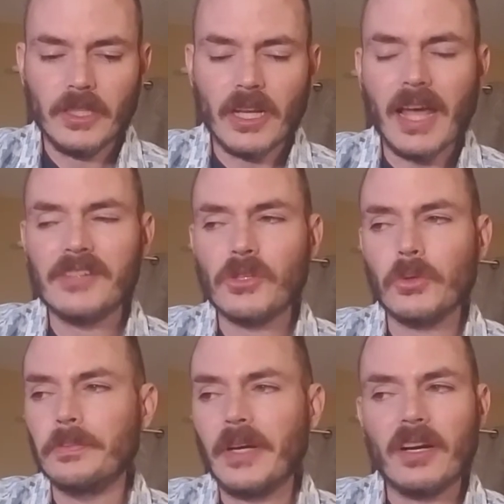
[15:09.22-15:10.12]
I
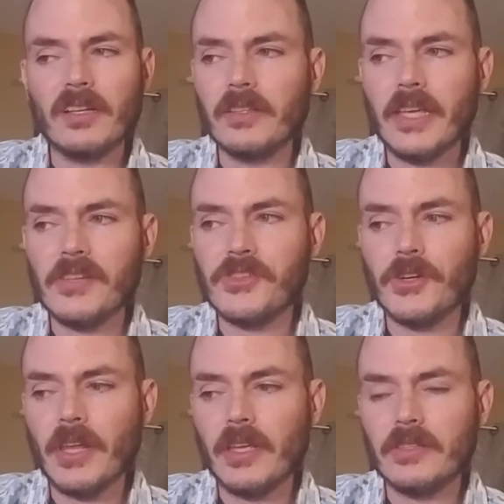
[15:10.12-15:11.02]
told Mara
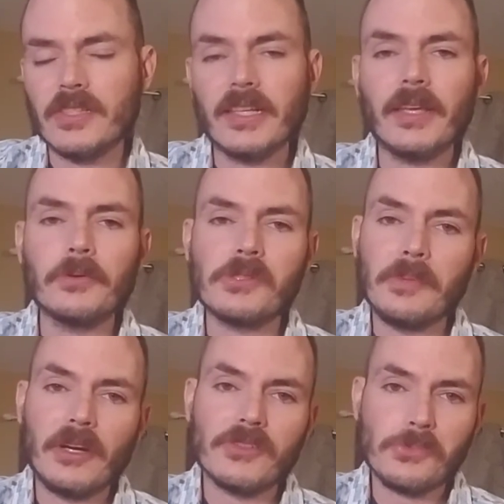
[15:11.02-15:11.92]
yesterday, today was
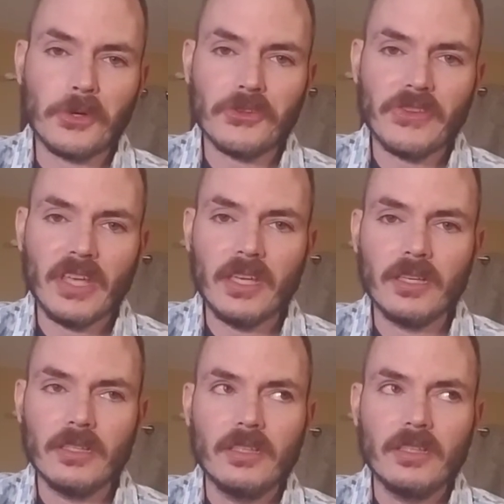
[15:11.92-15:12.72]
Mara's birthday,